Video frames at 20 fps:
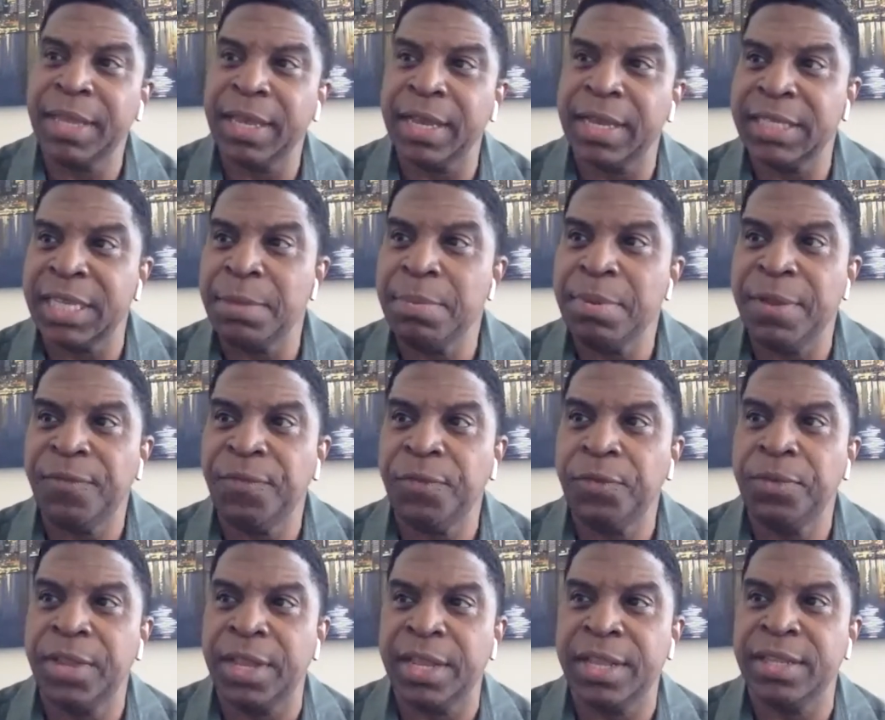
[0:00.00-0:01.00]
because even
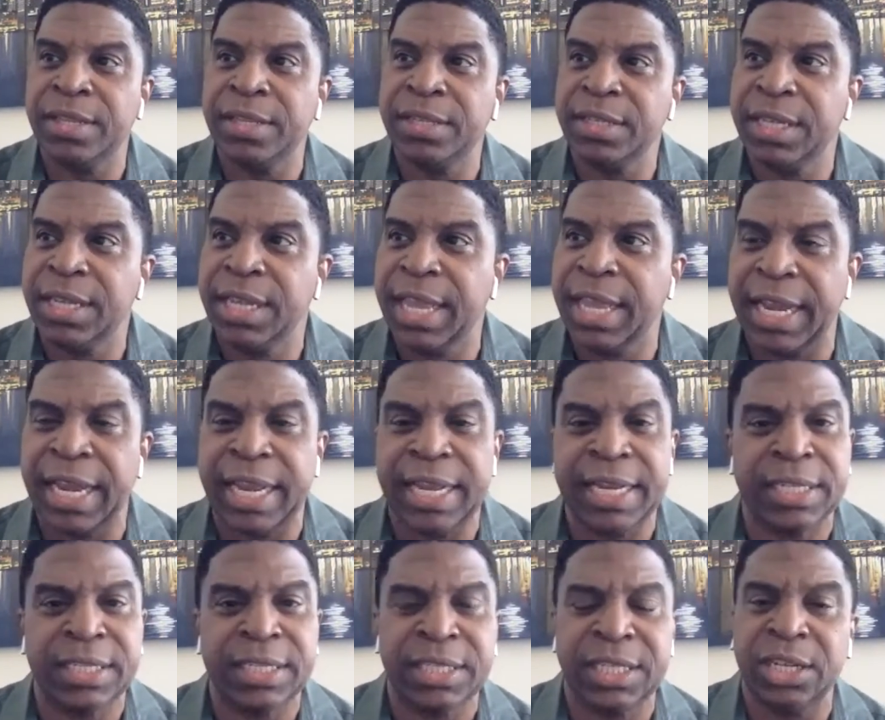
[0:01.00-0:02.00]
if you didn't get
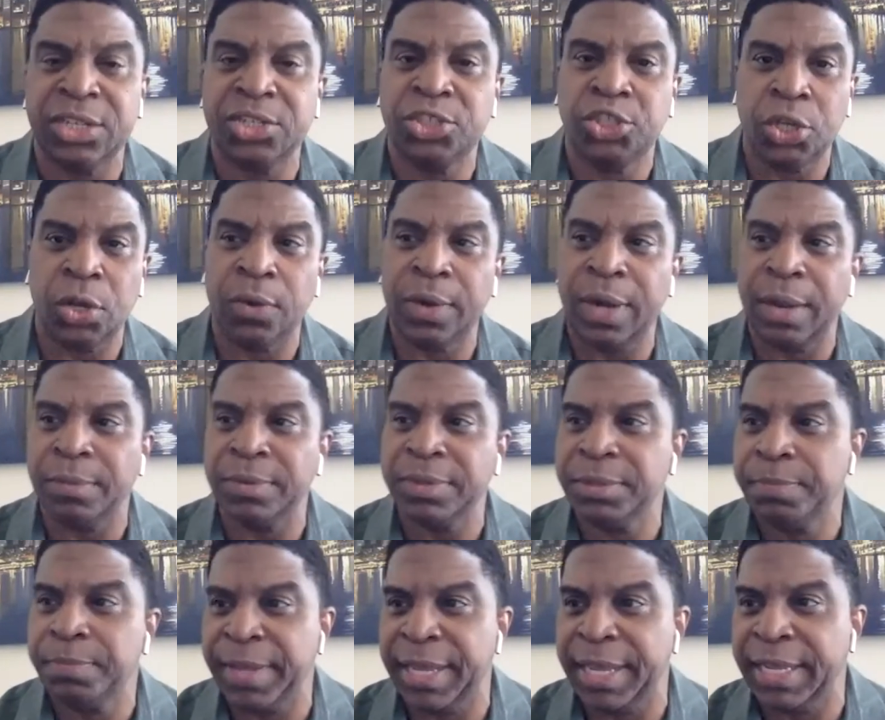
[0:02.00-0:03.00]
in to see a show that
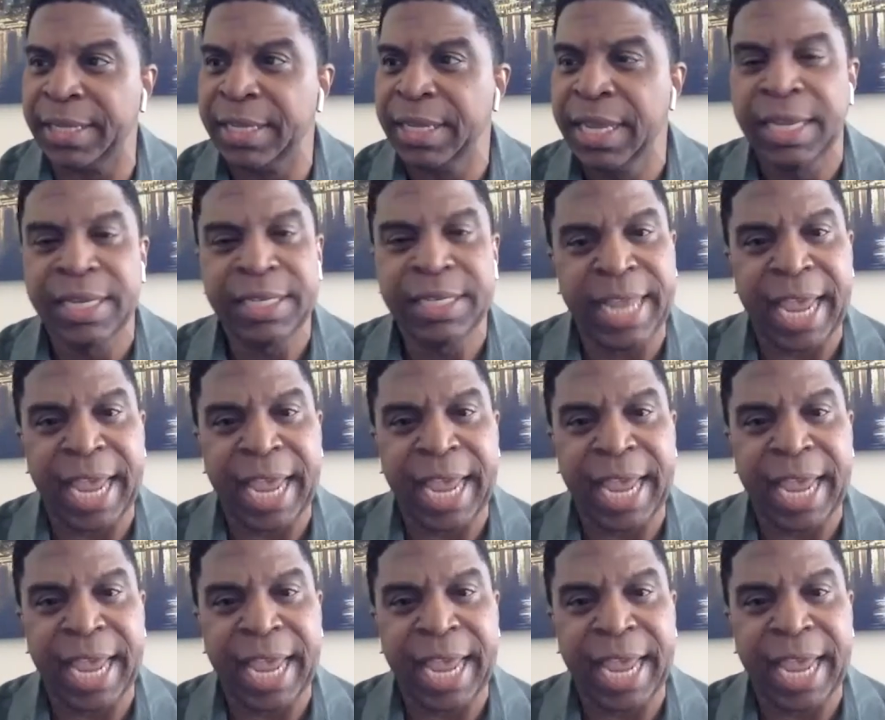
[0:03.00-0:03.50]
was being